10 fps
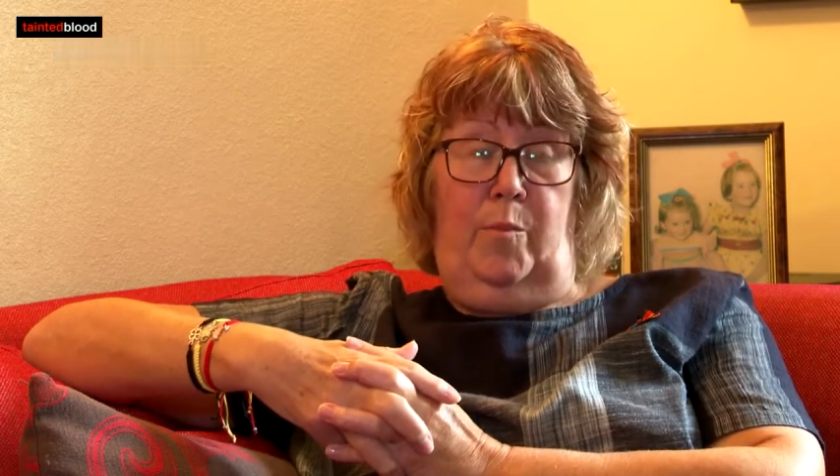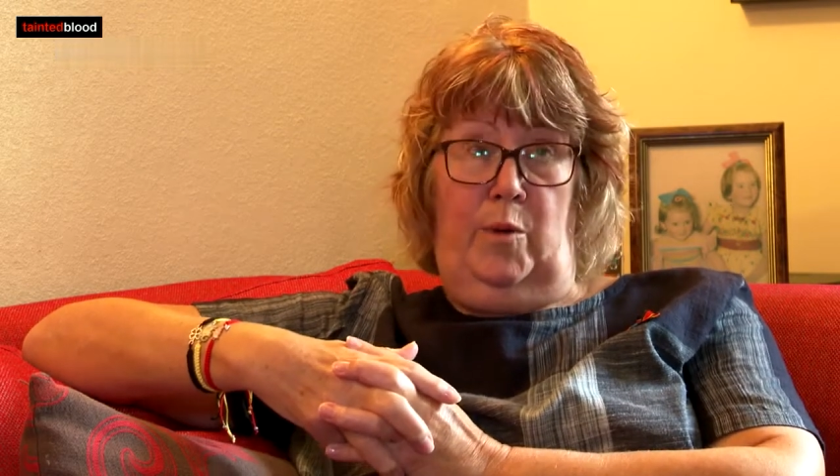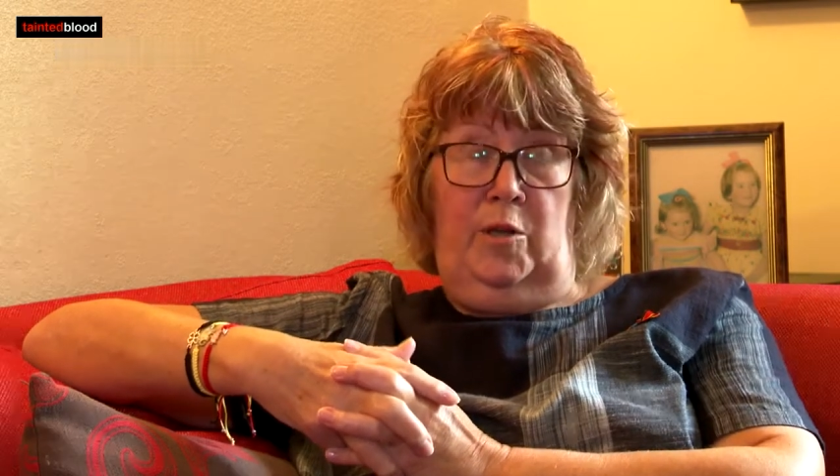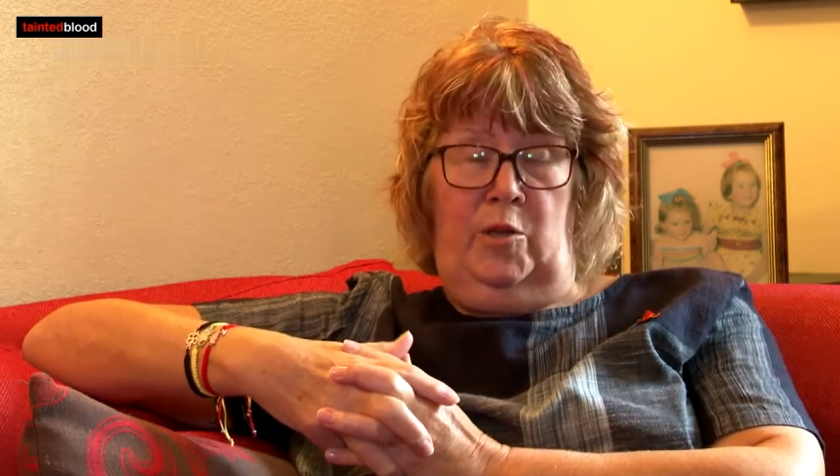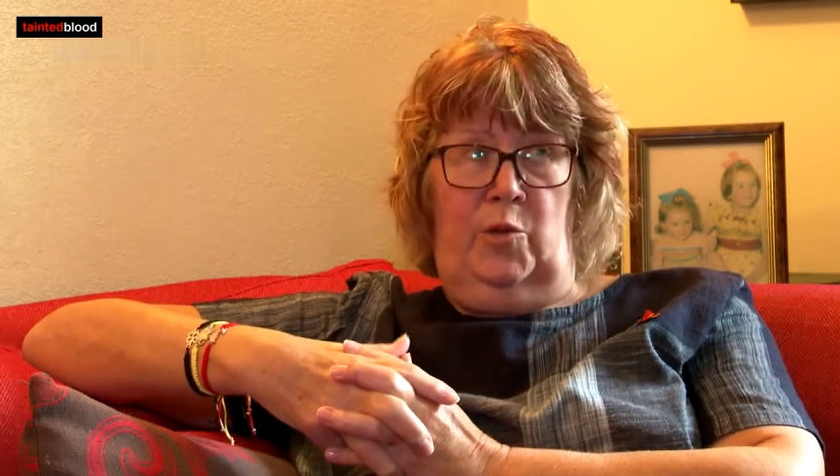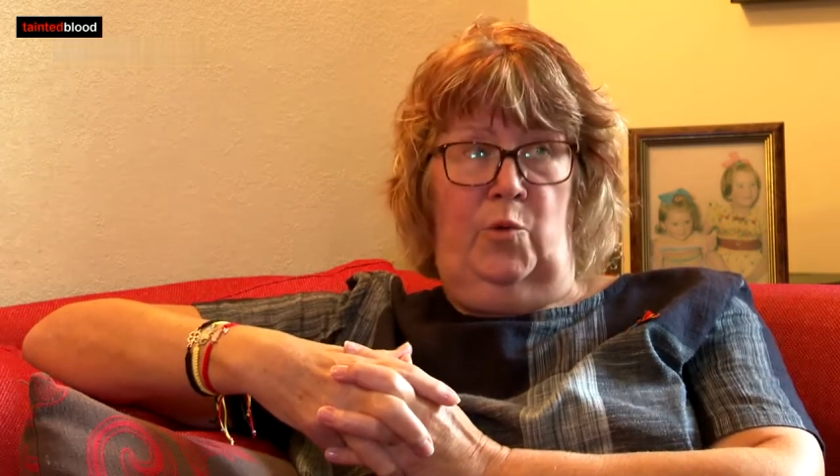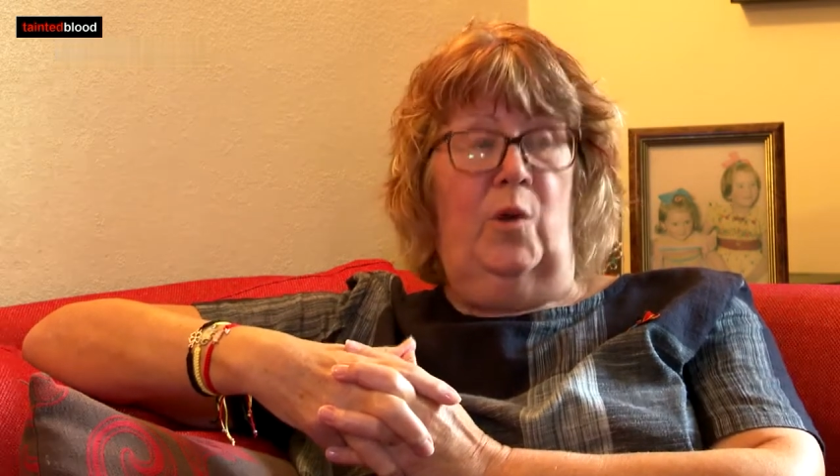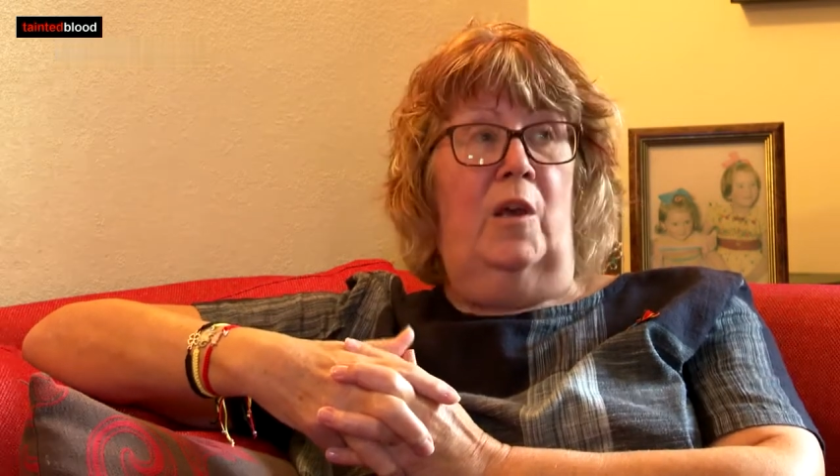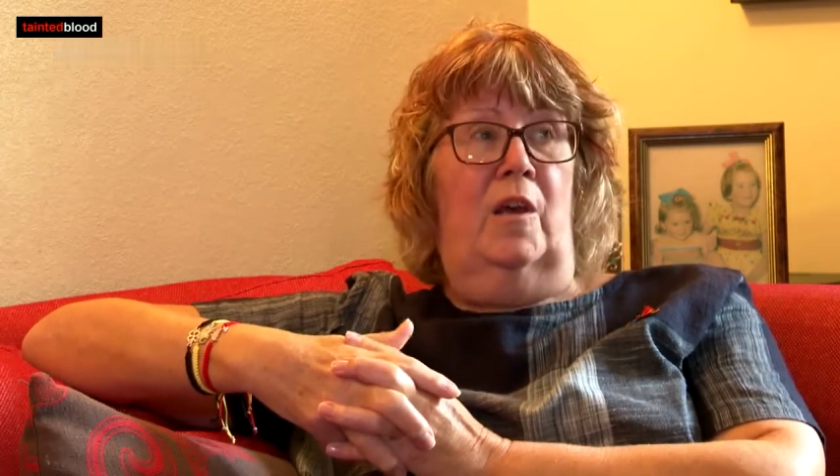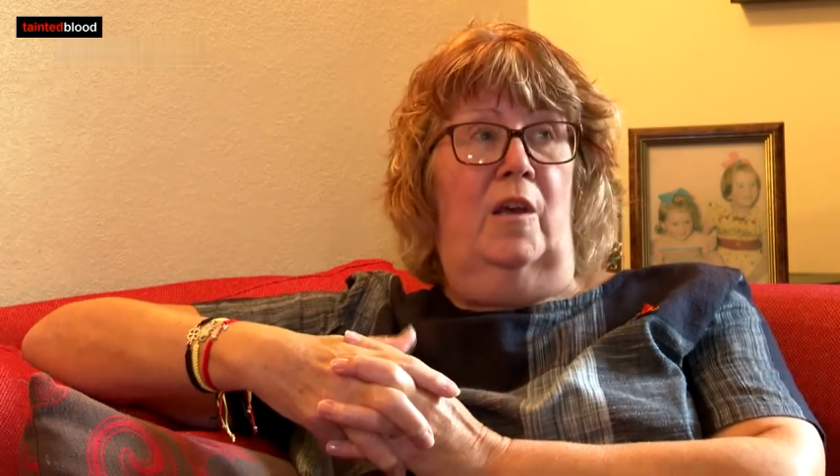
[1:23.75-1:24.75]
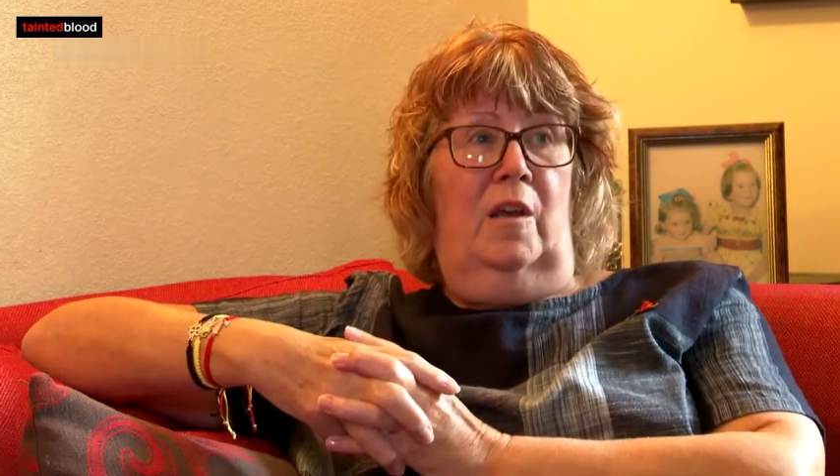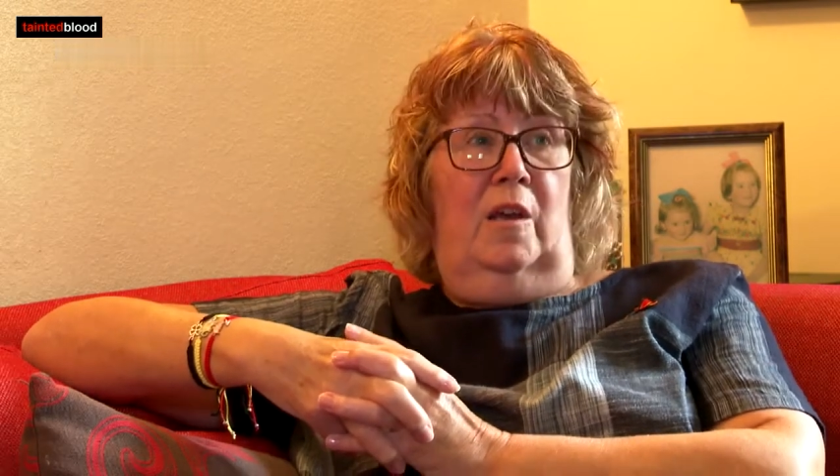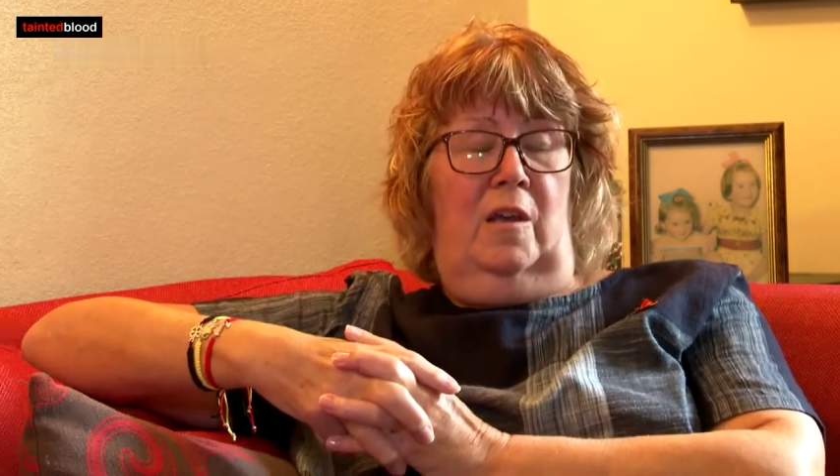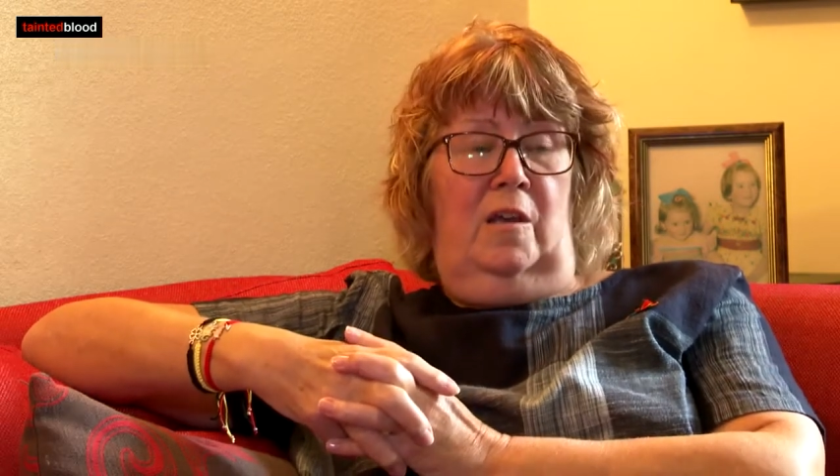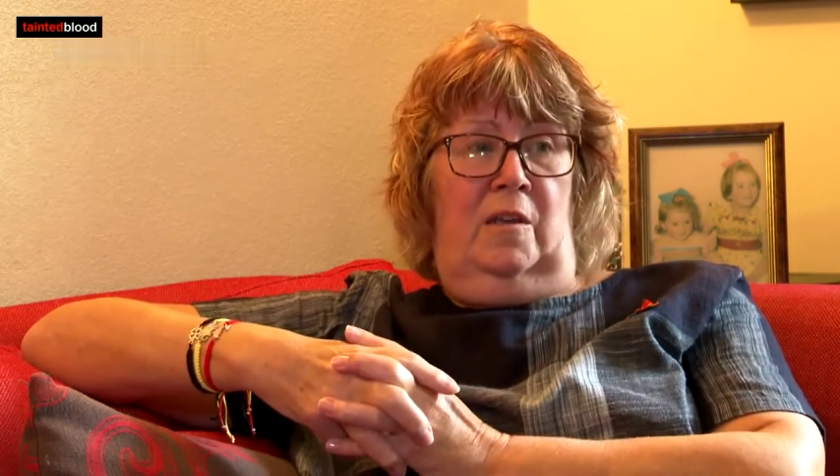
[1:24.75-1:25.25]
blue.
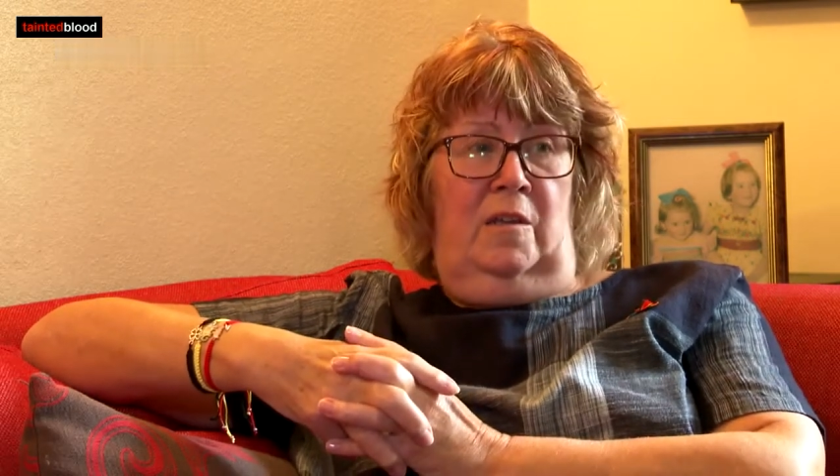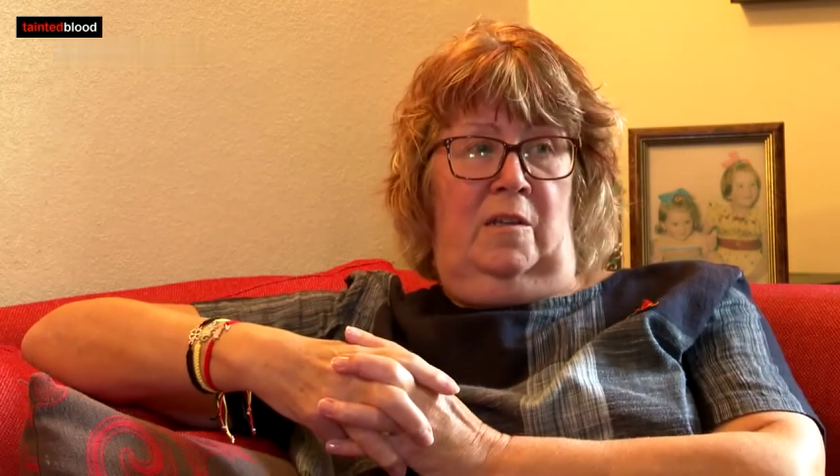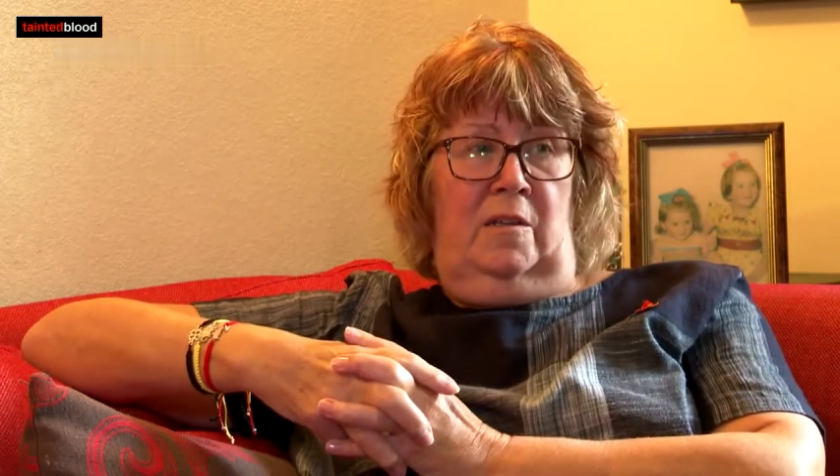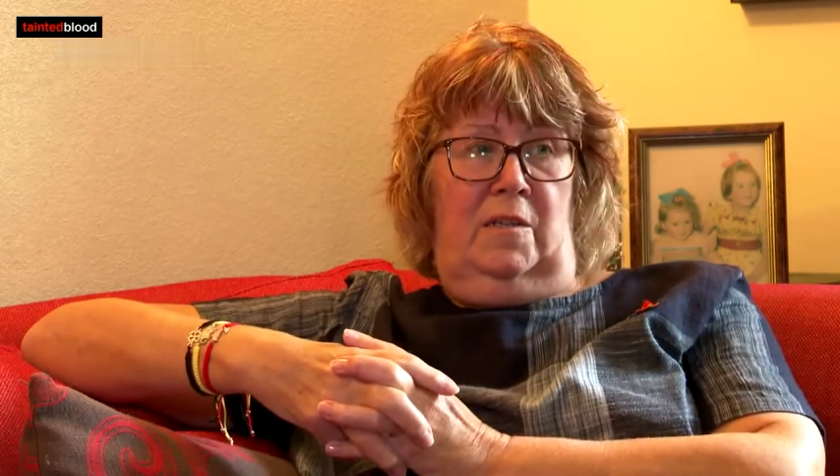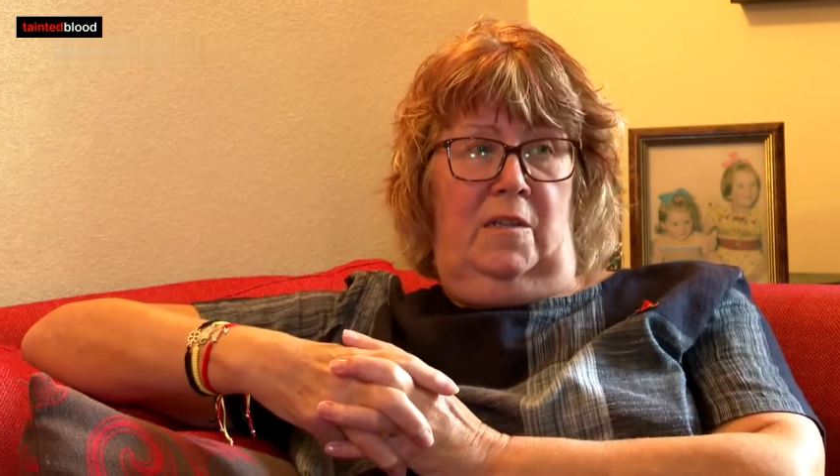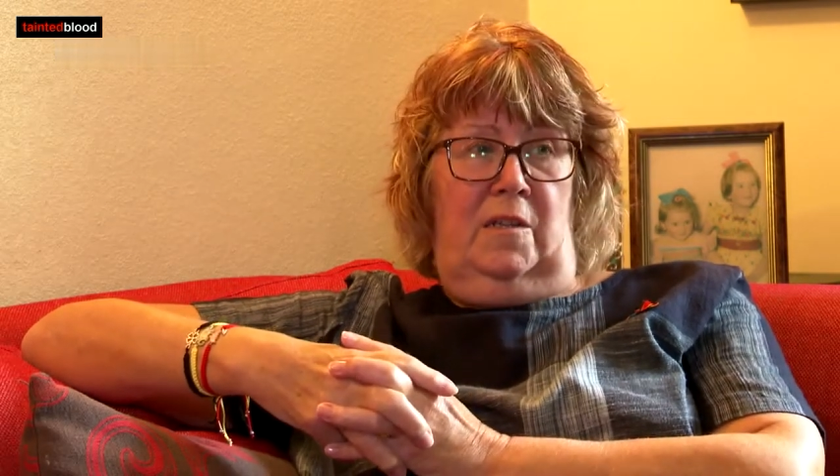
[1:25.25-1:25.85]
And